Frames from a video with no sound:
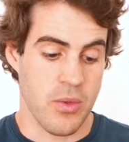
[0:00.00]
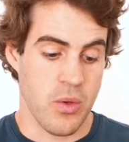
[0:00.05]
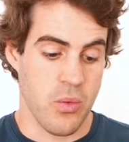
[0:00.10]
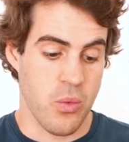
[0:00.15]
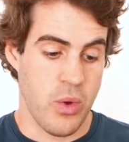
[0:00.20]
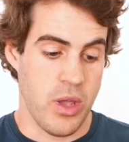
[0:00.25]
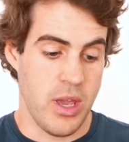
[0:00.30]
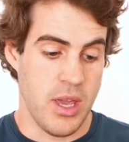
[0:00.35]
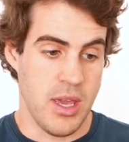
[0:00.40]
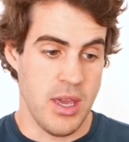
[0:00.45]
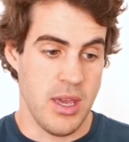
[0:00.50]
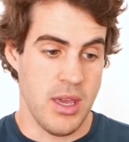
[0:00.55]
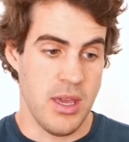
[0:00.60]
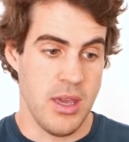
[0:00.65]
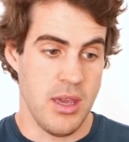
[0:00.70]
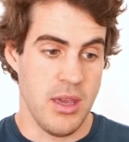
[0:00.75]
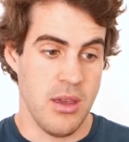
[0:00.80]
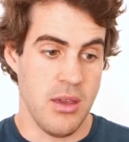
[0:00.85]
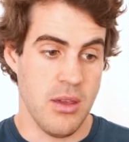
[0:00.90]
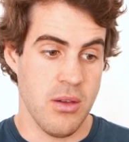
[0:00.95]

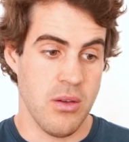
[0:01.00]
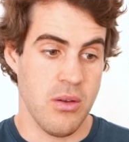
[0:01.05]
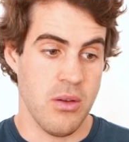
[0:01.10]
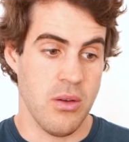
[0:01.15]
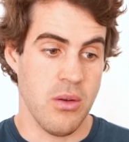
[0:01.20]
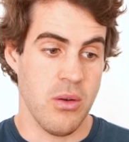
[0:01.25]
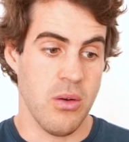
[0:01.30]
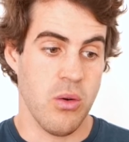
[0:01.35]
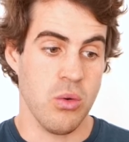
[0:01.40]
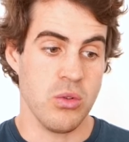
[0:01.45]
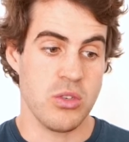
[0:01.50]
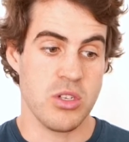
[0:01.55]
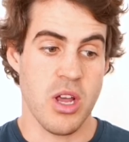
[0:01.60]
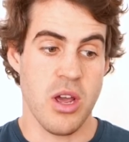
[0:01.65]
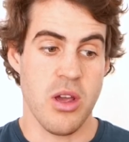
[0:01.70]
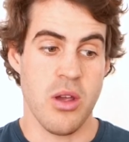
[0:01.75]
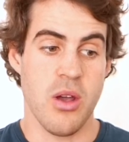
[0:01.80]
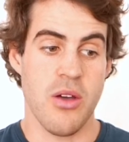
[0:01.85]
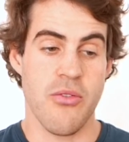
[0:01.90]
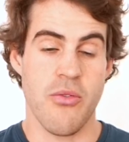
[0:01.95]
We
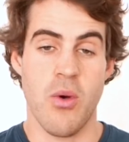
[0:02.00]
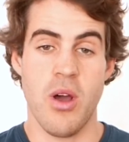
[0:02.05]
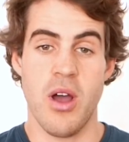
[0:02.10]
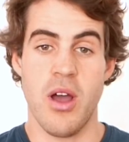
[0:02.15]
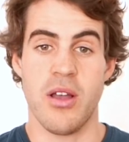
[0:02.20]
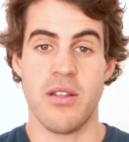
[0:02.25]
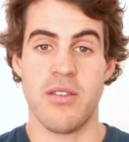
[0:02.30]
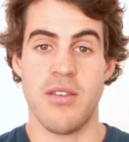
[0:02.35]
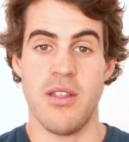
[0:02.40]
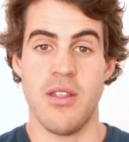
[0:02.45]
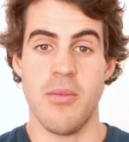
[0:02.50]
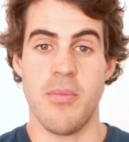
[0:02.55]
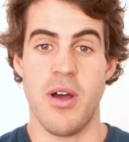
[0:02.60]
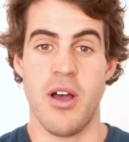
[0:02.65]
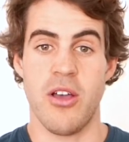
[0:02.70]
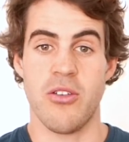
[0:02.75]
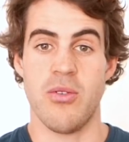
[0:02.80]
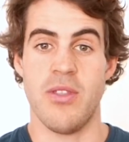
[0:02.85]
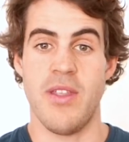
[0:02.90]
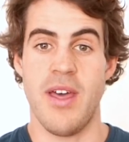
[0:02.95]
also have worked in the
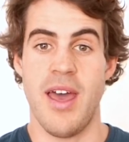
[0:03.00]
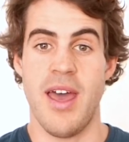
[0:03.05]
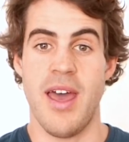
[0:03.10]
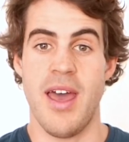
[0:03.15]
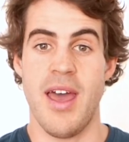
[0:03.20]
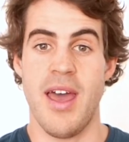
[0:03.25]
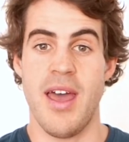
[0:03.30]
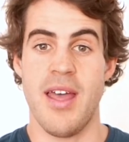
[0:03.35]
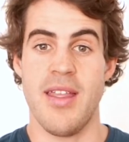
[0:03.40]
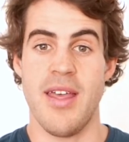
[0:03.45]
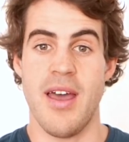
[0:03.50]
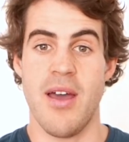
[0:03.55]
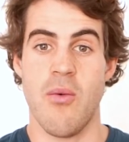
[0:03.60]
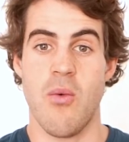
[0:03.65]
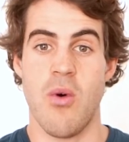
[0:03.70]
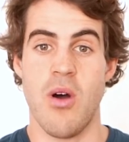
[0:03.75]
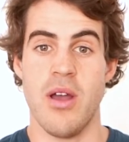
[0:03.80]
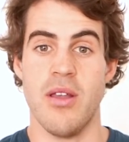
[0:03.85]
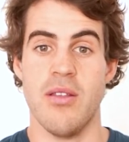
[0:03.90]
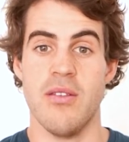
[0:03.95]
past with their
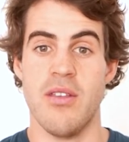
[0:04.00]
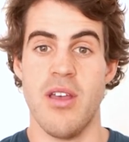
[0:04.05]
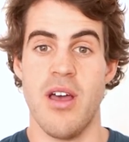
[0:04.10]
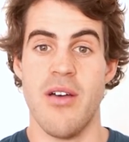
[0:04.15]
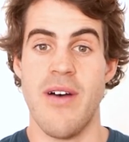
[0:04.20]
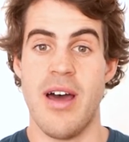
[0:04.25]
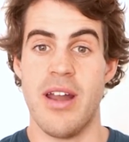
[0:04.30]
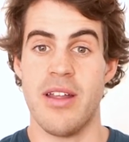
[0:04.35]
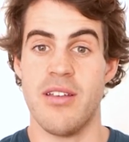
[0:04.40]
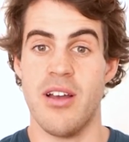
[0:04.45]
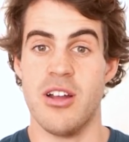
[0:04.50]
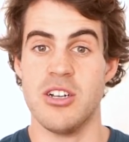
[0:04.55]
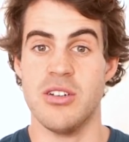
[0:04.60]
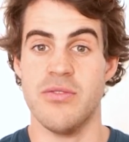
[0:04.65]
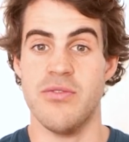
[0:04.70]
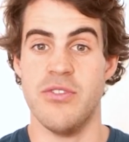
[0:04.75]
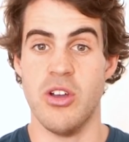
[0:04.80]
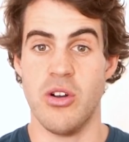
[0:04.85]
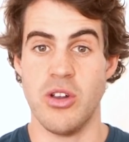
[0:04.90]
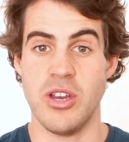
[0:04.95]
wines that have had a touch
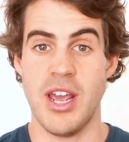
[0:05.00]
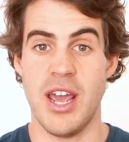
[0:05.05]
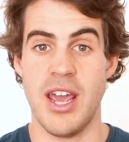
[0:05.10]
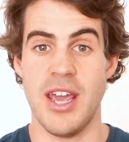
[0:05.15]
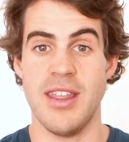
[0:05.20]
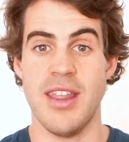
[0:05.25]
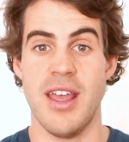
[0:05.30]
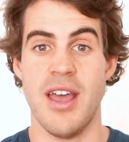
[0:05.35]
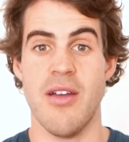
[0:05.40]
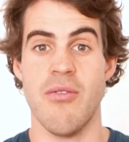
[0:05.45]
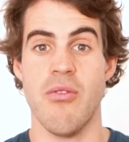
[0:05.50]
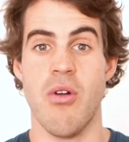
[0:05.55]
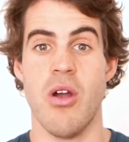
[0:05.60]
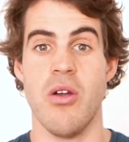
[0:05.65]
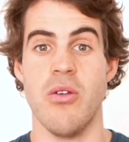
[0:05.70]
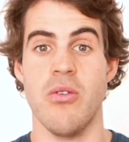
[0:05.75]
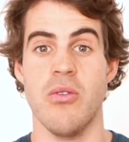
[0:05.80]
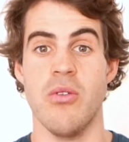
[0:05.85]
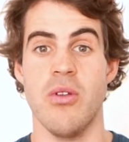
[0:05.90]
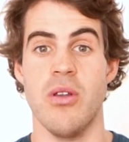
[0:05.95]
of Viognier in their
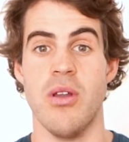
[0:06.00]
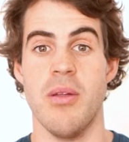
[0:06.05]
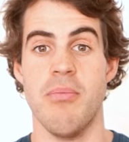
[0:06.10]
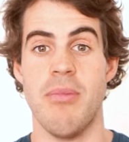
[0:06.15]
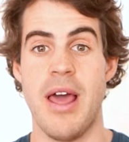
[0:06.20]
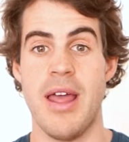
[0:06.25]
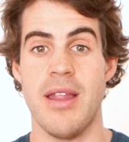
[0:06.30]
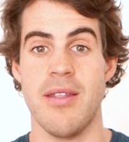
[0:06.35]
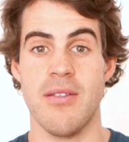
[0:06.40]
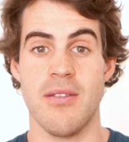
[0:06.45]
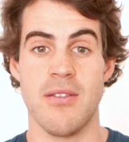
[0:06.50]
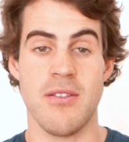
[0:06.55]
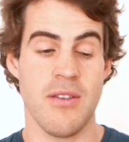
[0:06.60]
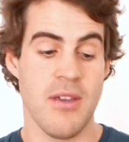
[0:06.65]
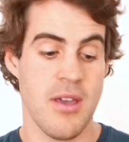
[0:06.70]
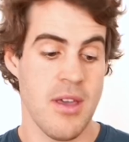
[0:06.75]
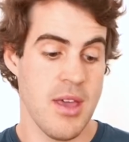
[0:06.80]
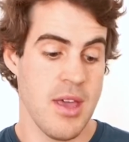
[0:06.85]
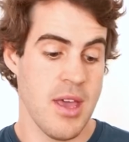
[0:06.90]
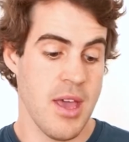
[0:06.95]
Rhone blends.
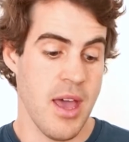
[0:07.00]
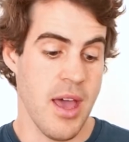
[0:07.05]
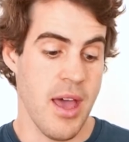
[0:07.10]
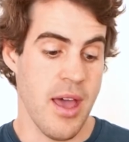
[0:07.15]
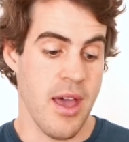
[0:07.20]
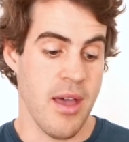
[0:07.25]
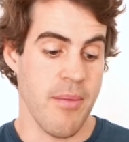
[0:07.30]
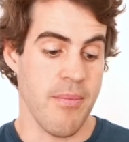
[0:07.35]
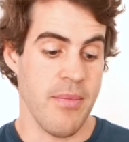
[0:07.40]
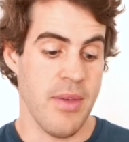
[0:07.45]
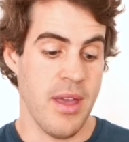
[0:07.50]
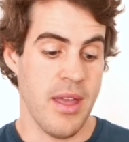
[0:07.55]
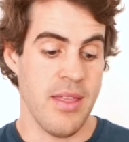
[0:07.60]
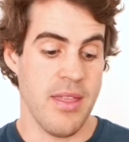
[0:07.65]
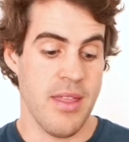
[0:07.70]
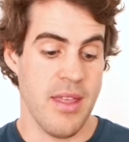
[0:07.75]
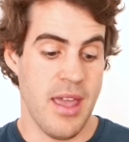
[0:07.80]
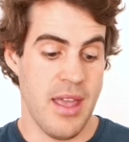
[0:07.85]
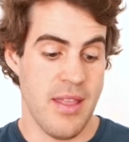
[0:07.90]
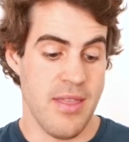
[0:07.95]

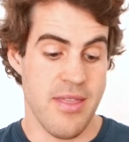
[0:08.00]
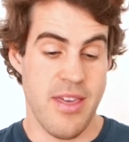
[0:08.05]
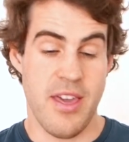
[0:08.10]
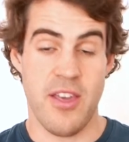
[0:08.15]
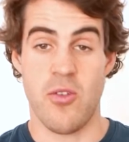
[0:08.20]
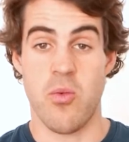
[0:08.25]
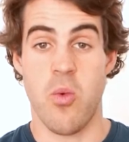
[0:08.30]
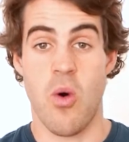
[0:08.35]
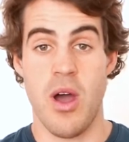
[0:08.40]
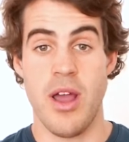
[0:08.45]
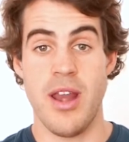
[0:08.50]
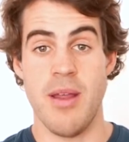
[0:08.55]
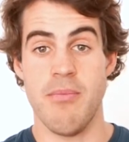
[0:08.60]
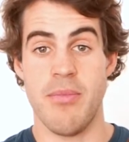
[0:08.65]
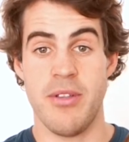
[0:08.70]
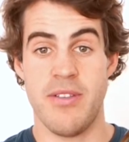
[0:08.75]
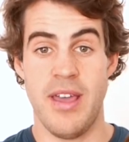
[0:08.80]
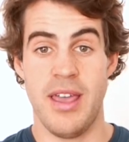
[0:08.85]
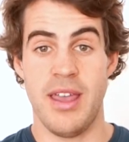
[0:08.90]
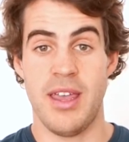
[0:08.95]
And in this wine in
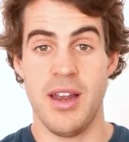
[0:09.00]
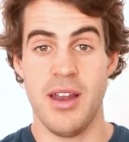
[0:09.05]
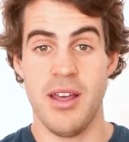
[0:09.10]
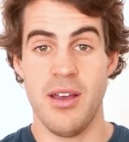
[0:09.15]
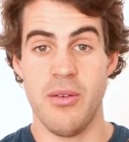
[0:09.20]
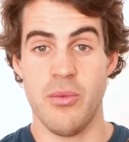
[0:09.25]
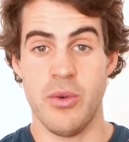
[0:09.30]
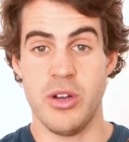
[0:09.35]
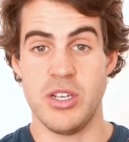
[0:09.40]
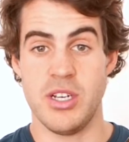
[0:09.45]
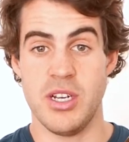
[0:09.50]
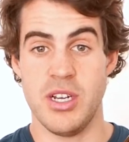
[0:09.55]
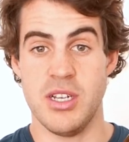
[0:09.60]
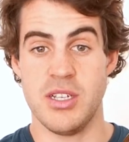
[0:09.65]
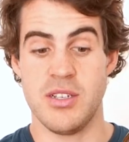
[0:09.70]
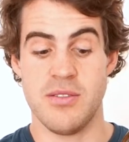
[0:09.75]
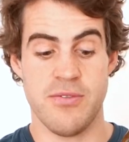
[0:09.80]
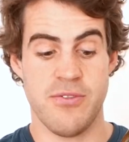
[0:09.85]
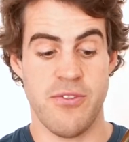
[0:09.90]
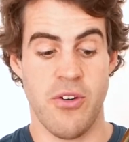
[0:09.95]
particular, which
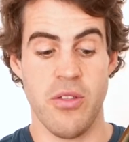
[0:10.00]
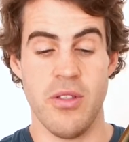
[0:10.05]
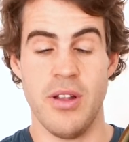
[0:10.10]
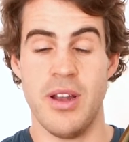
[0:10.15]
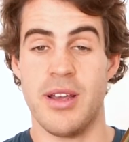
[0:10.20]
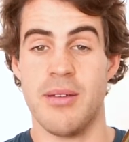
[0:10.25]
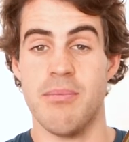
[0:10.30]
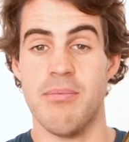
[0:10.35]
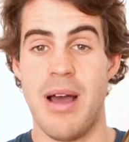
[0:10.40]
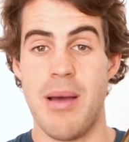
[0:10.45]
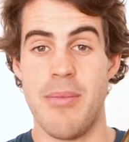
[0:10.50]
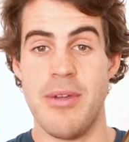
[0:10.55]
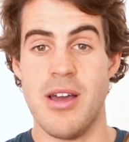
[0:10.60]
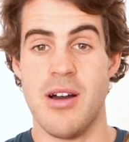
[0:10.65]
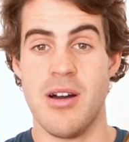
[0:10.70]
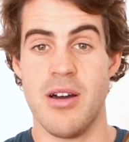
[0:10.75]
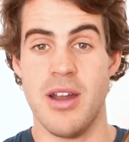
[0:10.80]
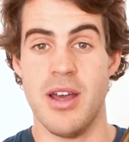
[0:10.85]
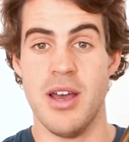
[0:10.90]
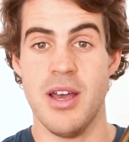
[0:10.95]
is Vondeling
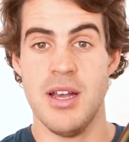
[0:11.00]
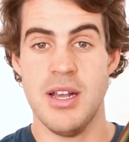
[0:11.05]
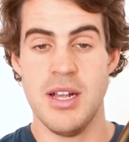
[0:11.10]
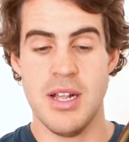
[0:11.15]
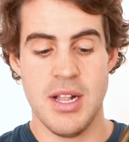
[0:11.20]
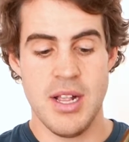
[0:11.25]
Babiana,